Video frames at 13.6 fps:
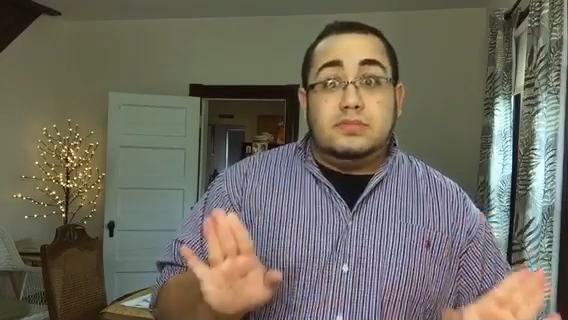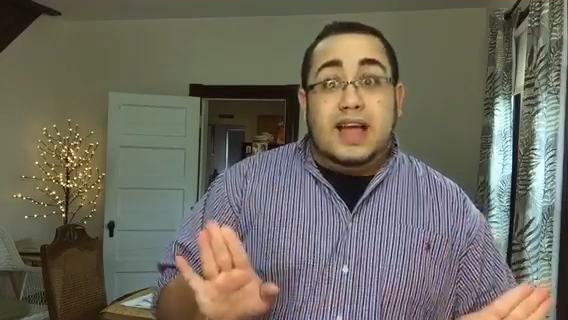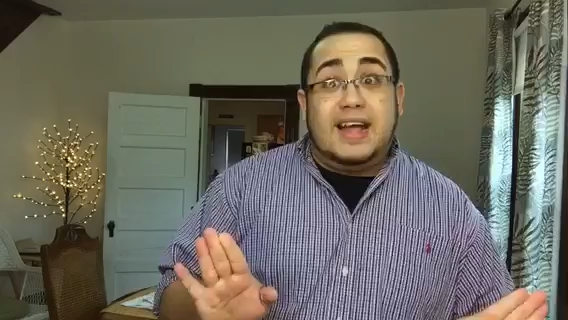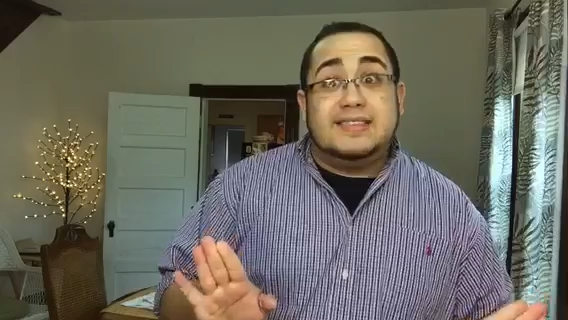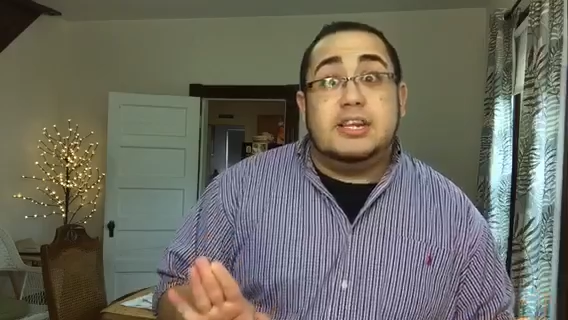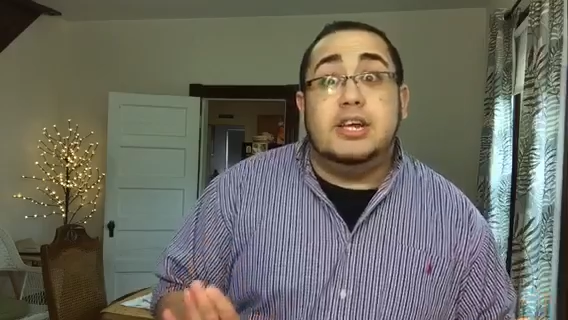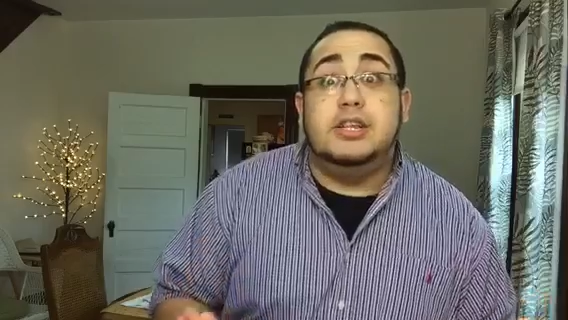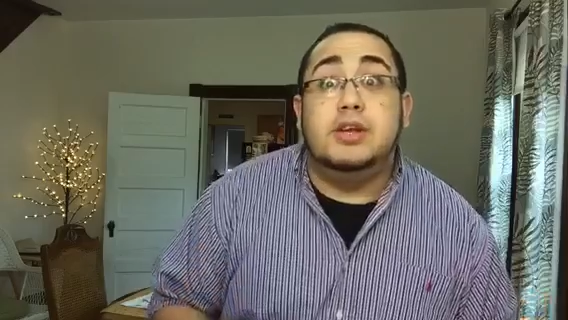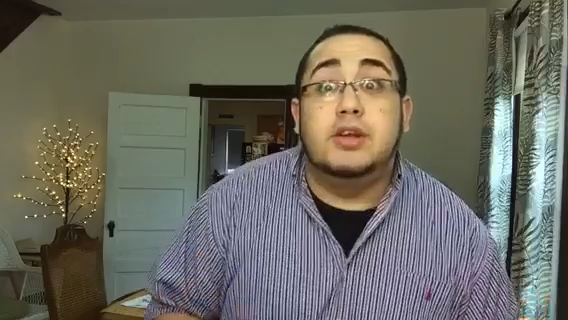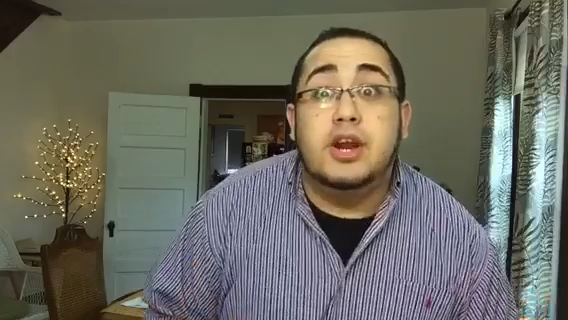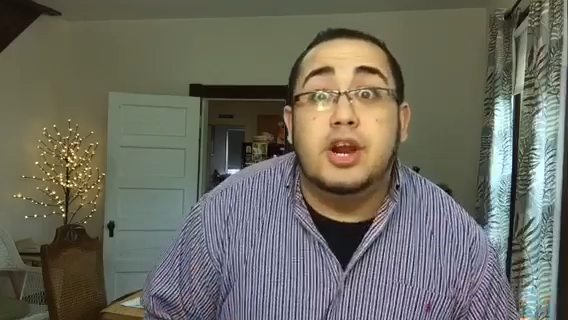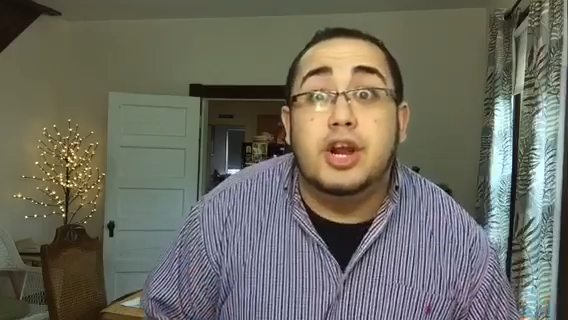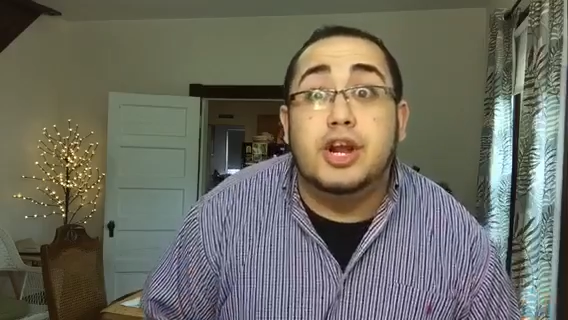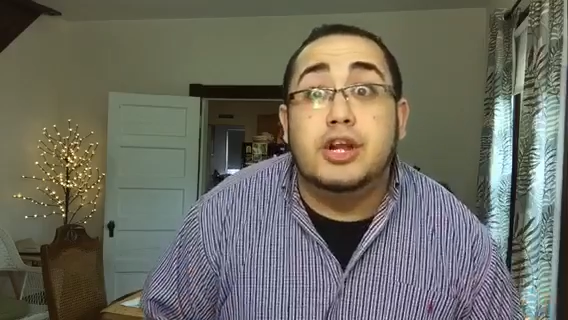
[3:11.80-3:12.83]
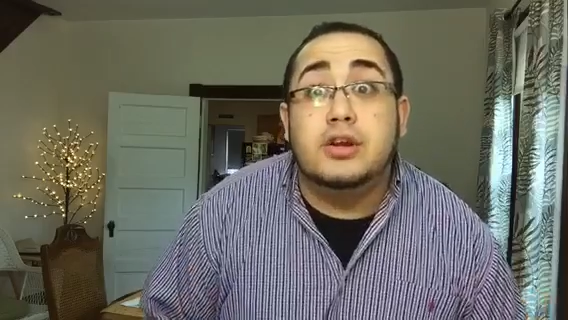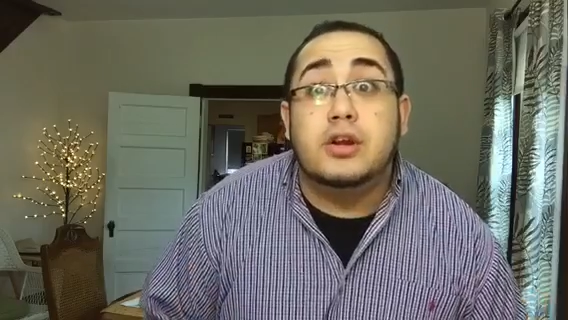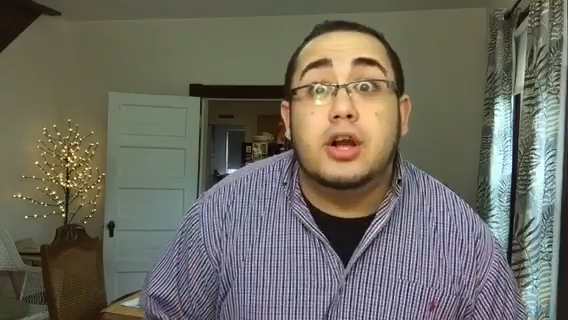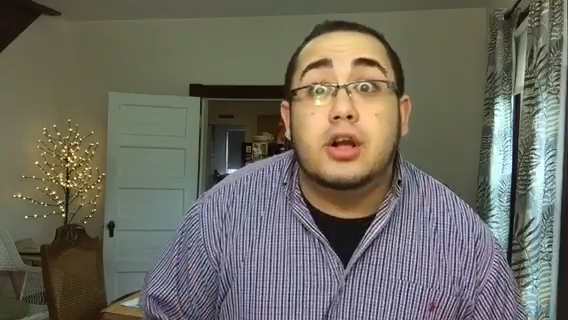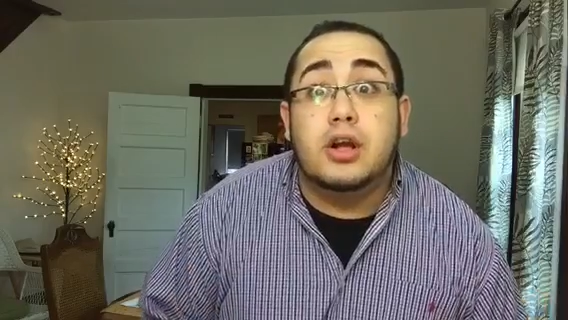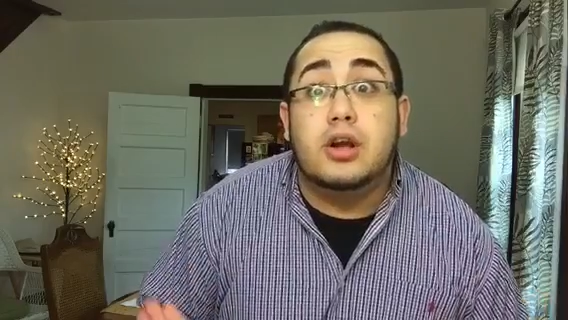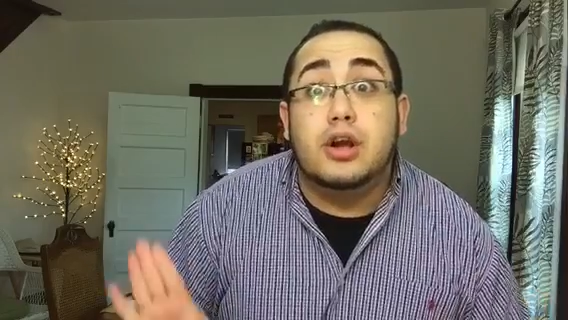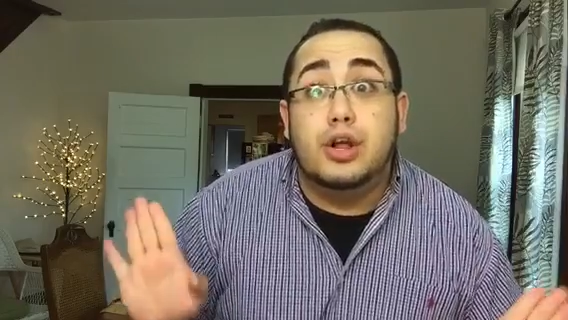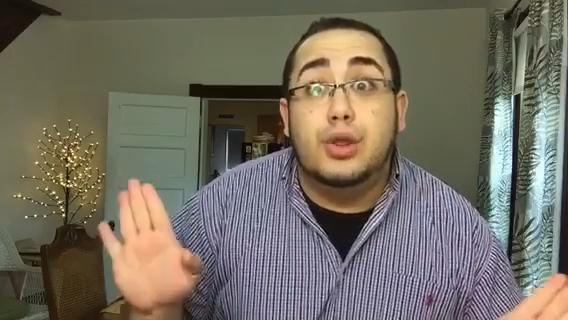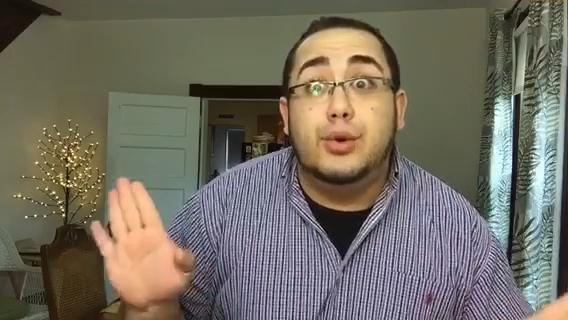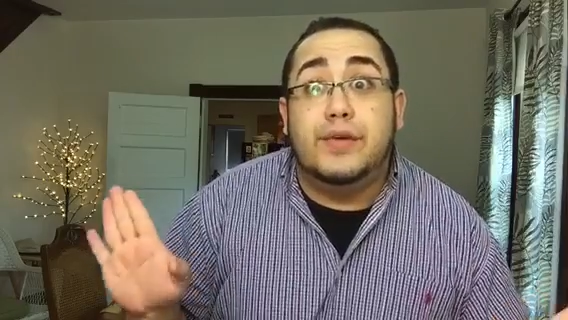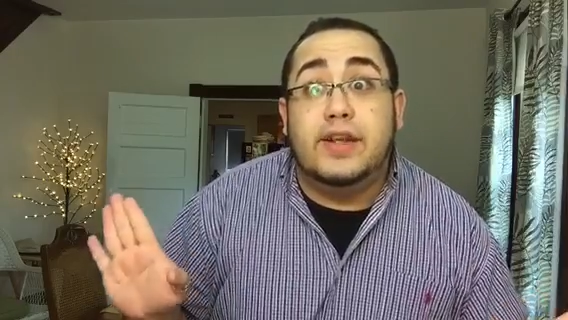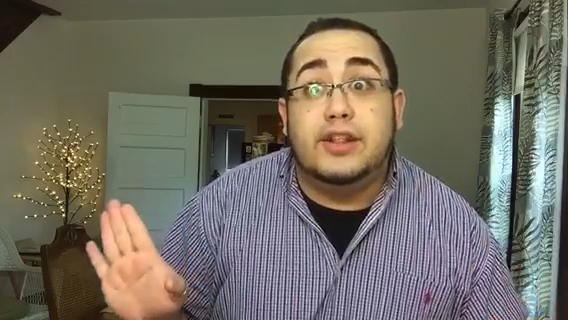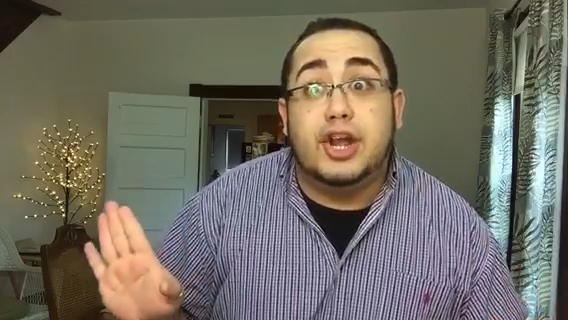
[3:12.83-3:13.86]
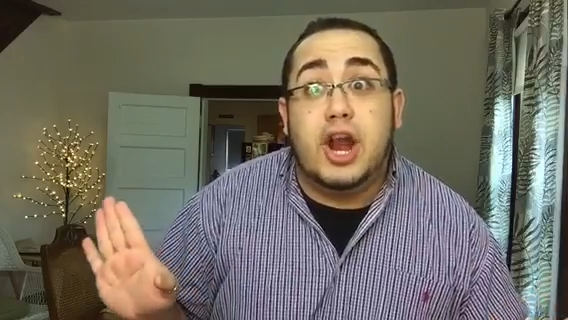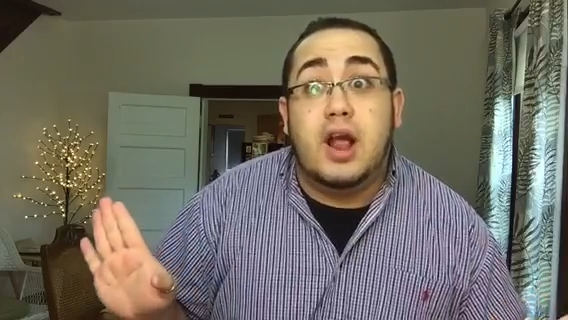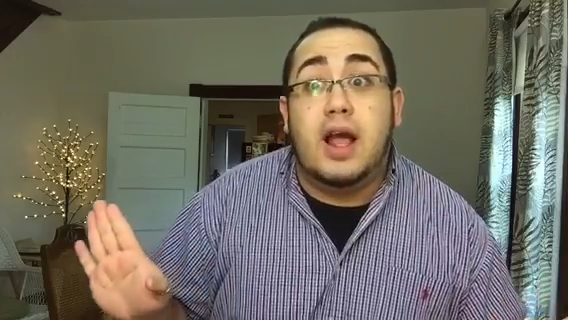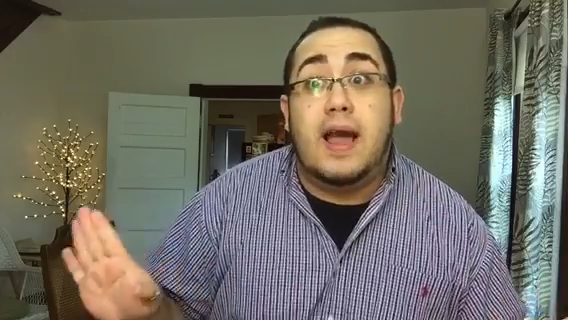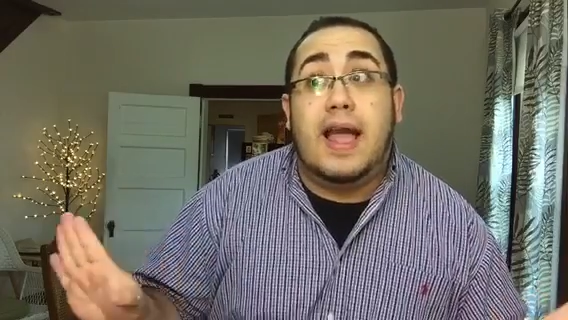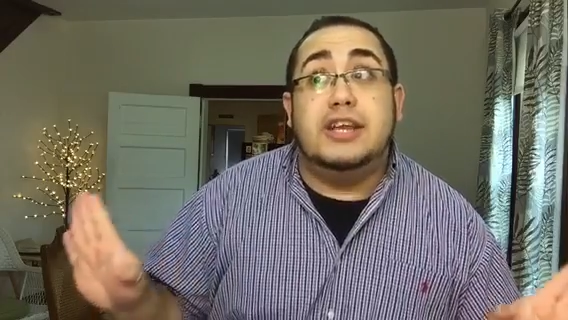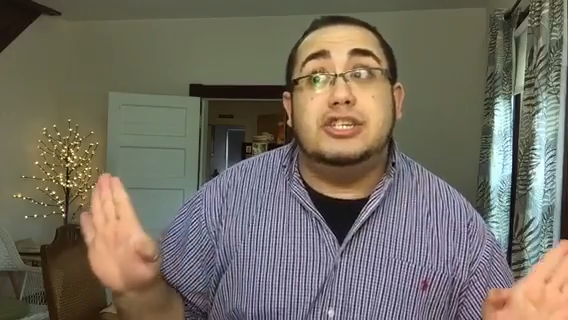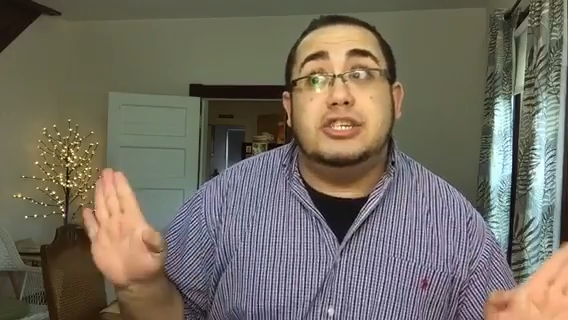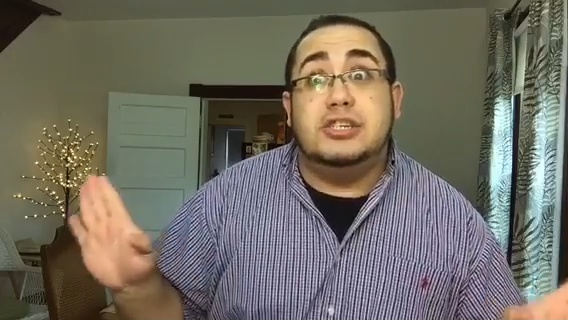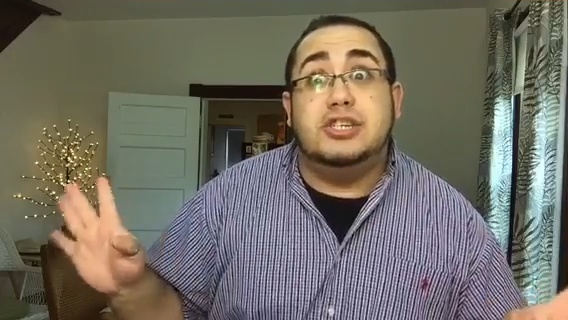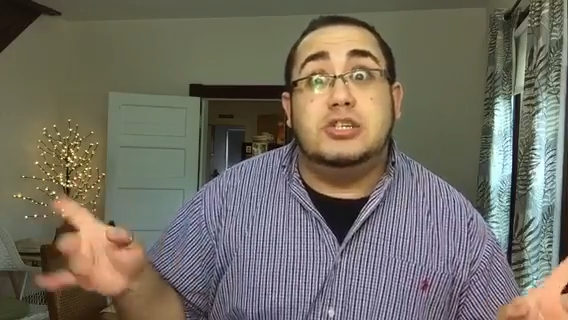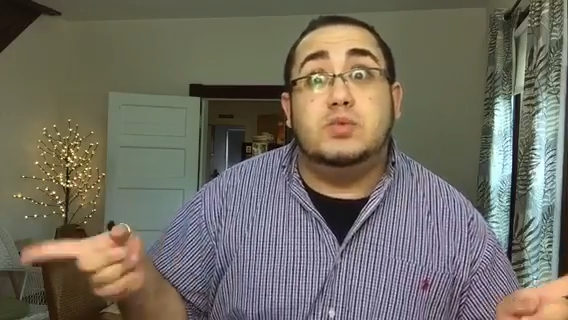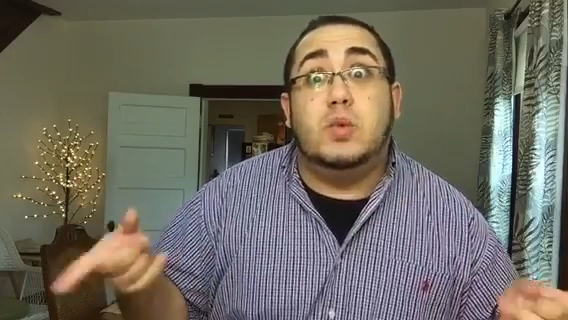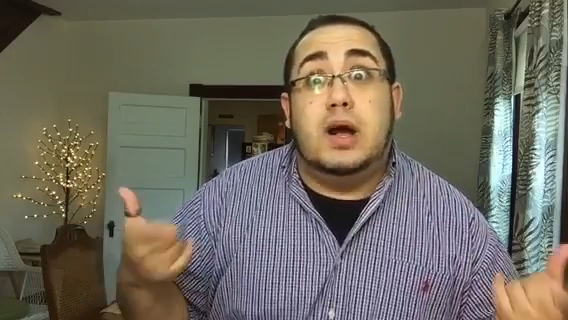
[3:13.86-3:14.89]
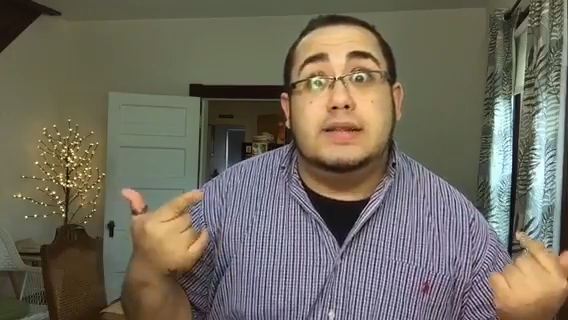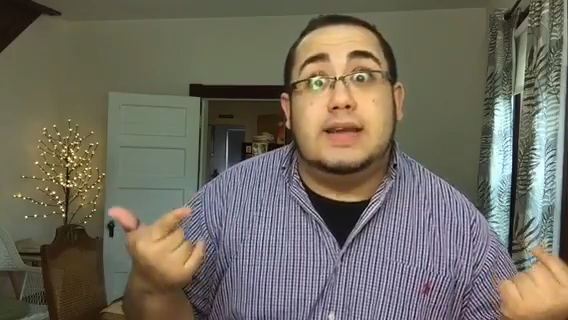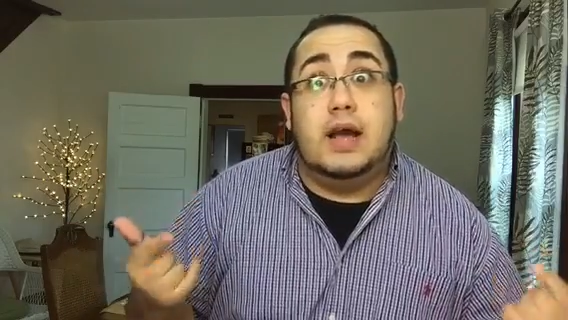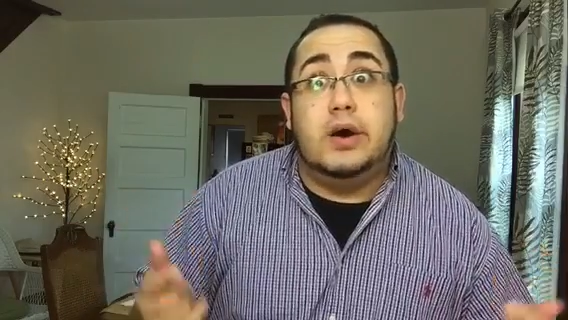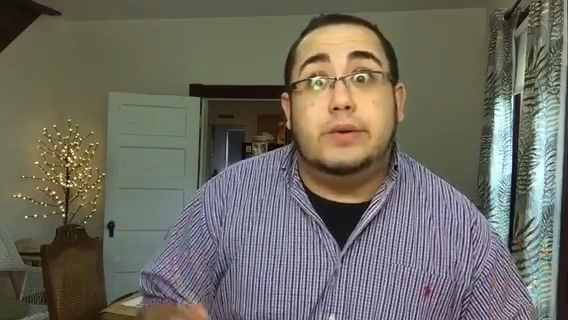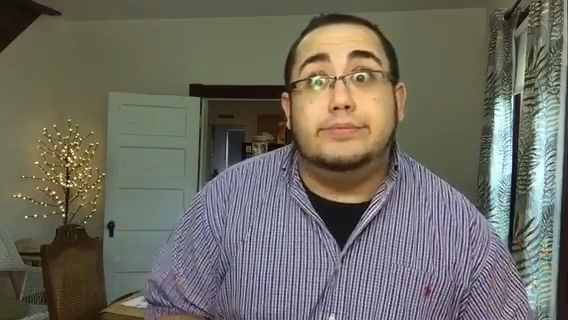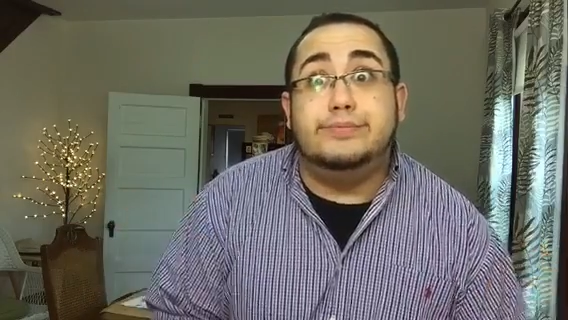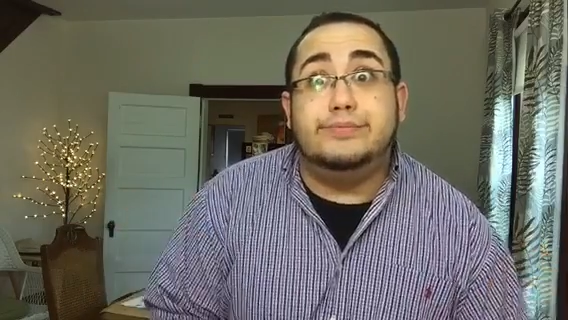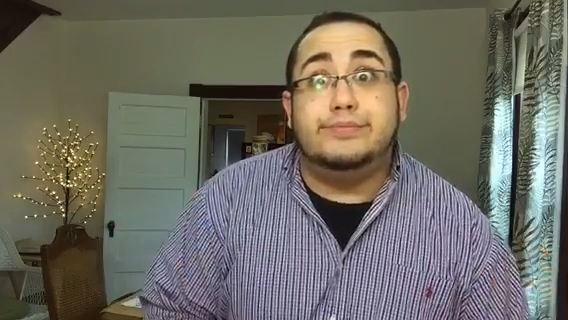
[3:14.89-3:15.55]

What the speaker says: That's another clue right there. I should have just walked out.